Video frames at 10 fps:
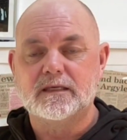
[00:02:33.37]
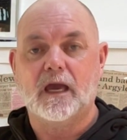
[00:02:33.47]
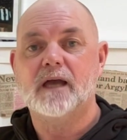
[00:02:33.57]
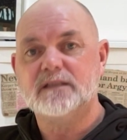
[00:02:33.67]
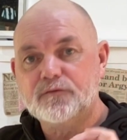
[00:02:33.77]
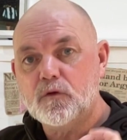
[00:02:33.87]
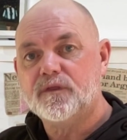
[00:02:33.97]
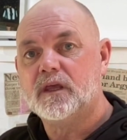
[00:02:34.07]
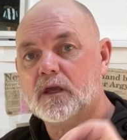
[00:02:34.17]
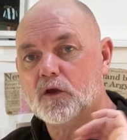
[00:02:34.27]
Guys, if you
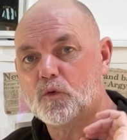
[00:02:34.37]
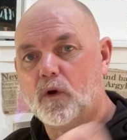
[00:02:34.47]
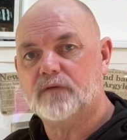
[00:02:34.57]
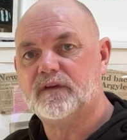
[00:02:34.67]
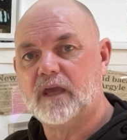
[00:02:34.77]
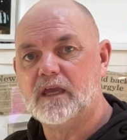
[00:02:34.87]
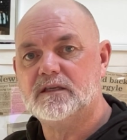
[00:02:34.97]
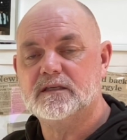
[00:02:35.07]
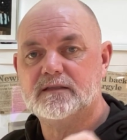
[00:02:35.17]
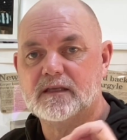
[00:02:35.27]
think
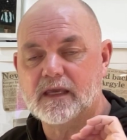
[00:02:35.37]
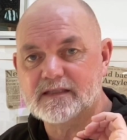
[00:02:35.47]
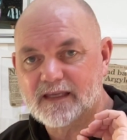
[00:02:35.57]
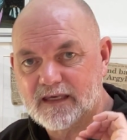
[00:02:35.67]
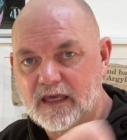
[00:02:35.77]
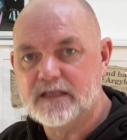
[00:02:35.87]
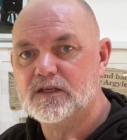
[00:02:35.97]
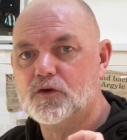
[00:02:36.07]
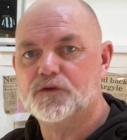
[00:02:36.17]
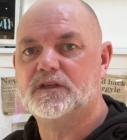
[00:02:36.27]
qualifications is the key
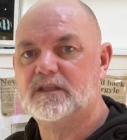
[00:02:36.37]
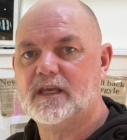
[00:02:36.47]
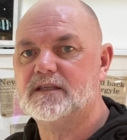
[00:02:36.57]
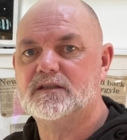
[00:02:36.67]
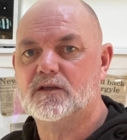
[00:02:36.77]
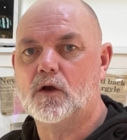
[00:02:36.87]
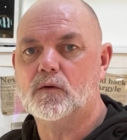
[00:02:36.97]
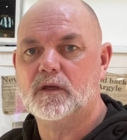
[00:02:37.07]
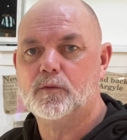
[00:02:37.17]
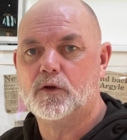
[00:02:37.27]
to your success as a
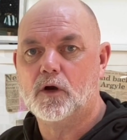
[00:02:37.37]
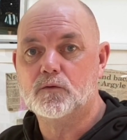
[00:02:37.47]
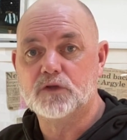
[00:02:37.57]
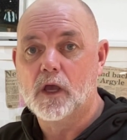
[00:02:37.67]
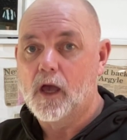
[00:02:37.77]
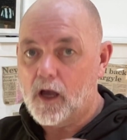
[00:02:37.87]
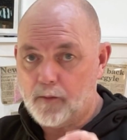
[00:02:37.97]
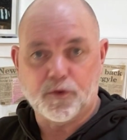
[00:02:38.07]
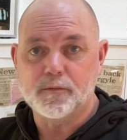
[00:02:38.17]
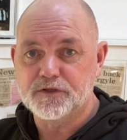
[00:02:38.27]
goalkeeping coach, I
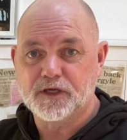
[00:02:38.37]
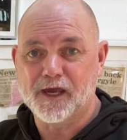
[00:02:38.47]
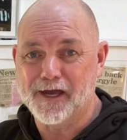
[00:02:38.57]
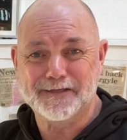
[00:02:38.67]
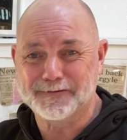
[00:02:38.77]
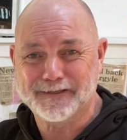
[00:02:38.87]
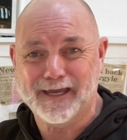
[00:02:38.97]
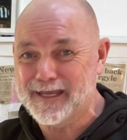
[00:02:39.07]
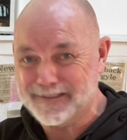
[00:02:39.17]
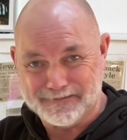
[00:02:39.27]
promise you guys,
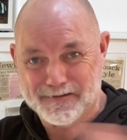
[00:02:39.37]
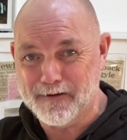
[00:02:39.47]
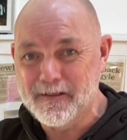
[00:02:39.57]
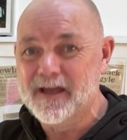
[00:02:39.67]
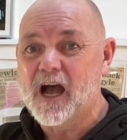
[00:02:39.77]
okay, it's not.